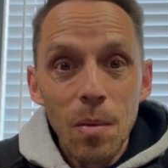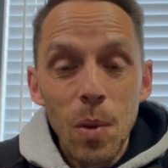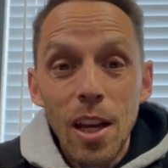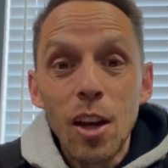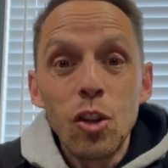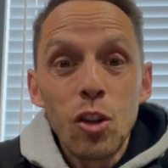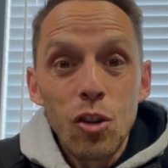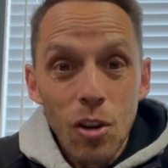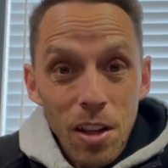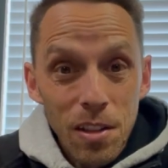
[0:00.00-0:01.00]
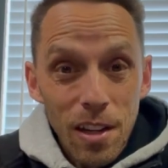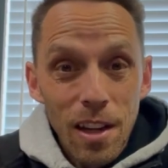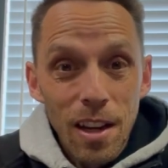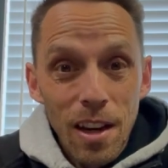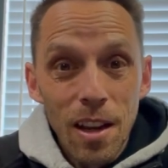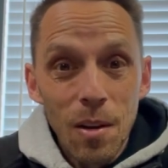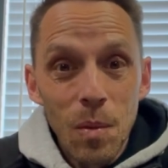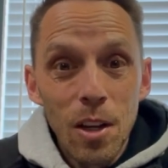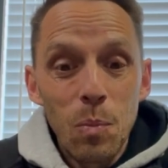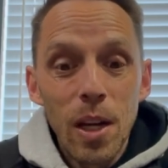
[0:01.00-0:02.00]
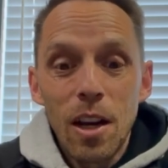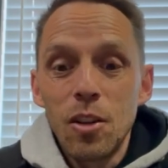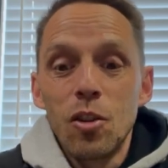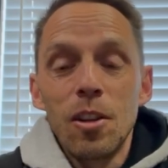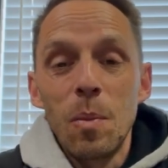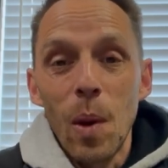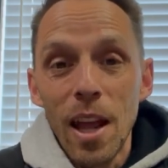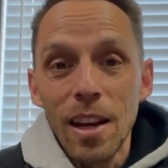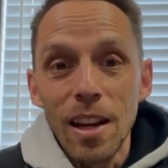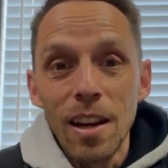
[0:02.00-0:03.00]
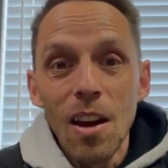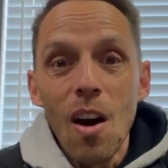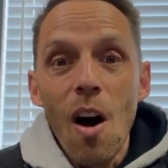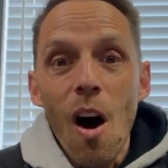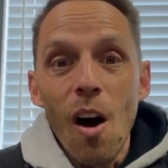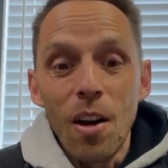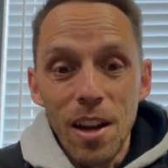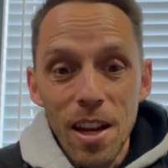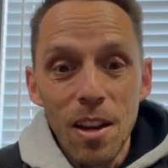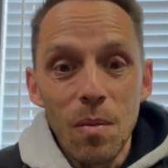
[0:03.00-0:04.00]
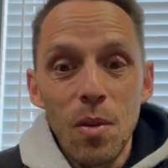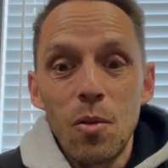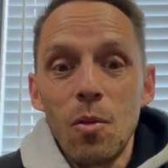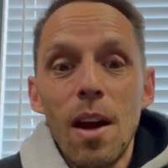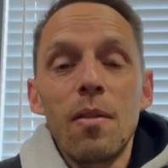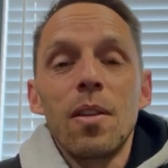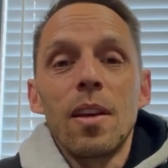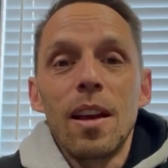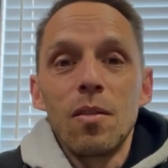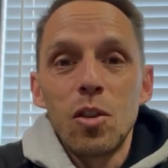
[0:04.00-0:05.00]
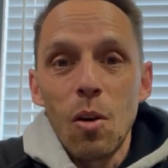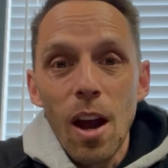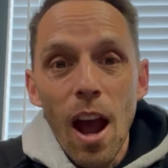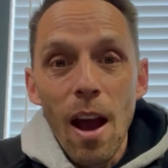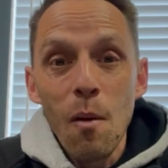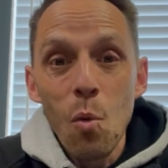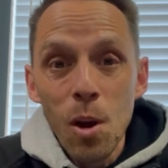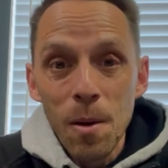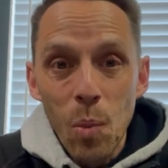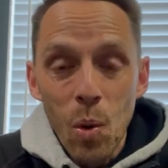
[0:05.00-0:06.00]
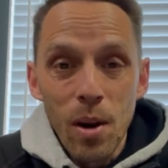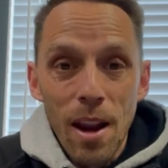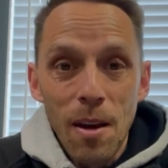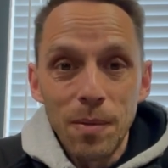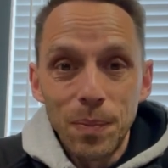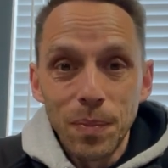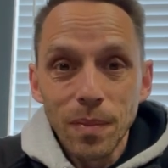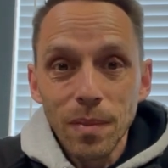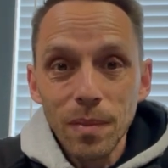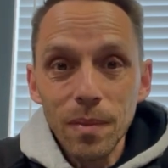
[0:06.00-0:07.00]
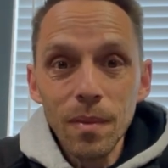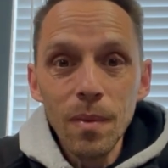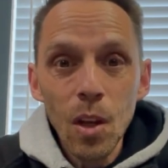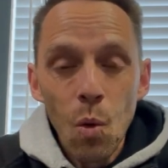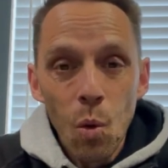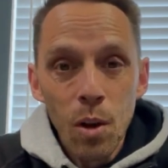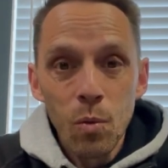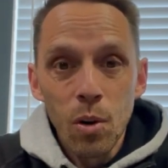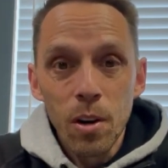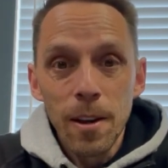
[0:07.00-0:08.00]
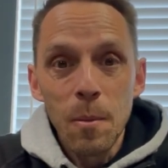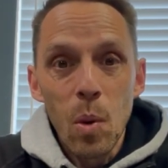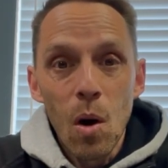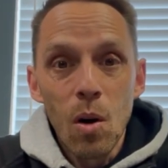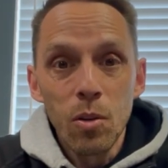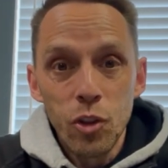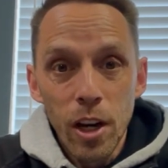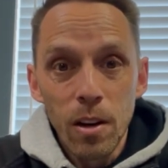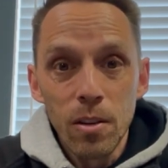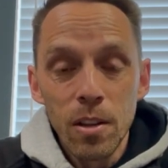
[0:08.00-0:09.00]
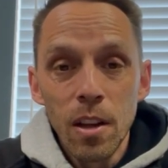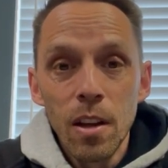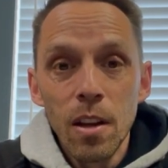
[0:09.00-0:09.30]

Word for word: because you're trusting in Him and because you're depending on Him through everything. So I, I want to point out one word that Paul shares